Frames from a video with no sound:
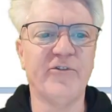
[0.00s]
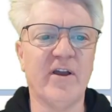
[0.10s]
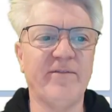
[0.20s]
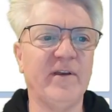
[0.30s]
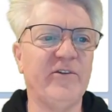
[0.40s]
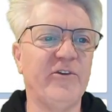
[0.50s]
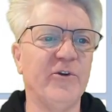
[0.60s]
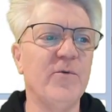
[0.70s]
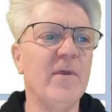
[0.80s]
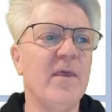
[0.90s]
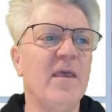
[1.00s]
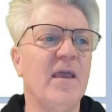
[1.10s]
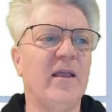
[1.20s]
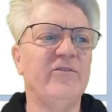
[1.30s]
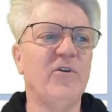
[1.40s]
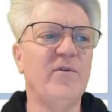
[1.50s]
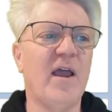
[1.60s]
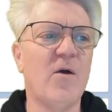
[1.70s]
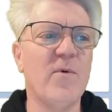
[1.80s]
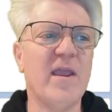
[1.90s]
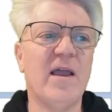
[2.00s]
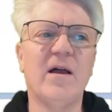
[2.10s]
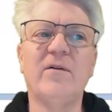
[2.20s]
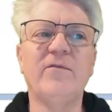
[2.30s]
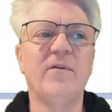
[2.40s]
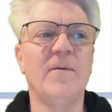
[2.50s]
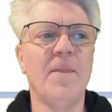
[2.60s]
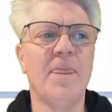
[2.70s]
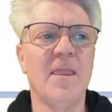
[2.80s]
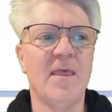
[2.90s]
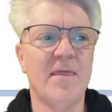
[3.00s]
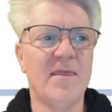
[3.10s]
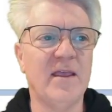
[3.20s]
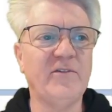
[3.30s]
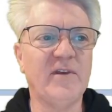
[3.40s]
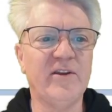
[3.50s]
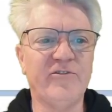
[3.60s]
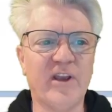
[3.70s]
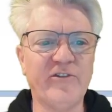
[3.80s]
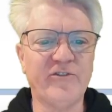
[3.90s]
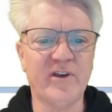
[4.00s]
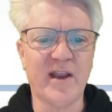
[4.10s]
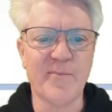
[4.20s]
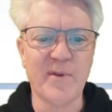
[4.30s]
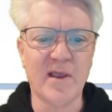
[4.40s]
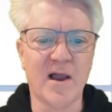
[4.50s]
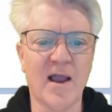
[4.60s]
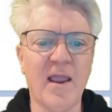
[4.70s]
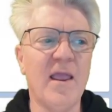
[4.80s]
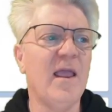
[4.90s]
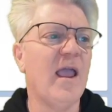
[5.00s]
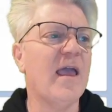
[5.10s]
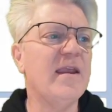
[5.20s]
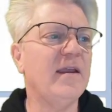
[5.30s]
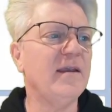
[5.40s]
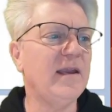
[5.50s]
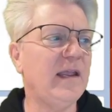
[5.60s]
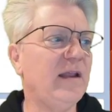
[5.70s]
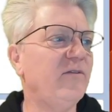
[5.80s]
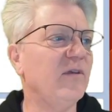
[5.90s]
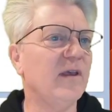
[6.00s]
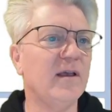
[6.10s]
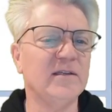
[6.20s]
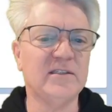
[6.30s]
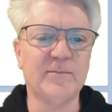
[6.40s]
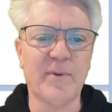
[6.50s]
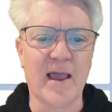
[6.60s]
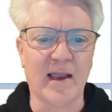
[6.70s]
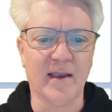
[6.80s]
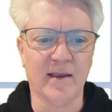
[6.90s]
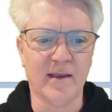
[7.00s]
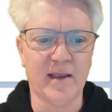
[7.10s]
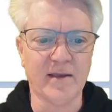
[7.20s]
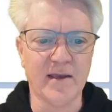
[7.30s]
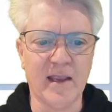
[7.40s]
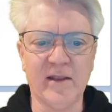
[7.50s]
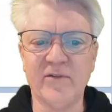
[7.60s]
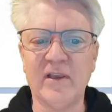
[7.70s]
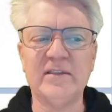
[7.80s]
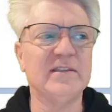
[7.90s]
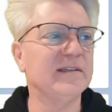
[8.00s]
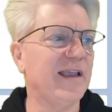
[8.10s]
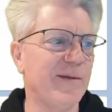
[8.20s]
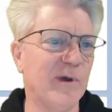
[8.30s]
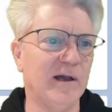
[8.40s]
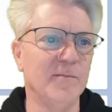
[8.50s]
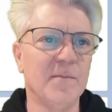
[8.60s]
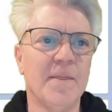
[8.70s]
traffic 2. And so now we have this Ingestion API, and it needs a spec. It needs a schema.